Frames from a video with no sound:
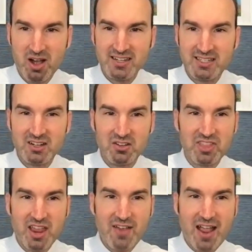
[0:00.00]
until
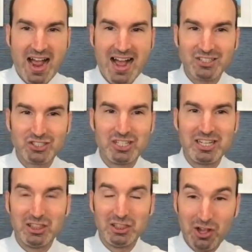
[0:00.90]
they've
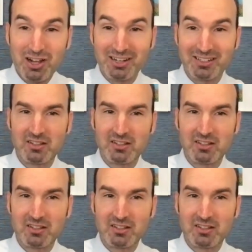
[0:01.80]
actually looked.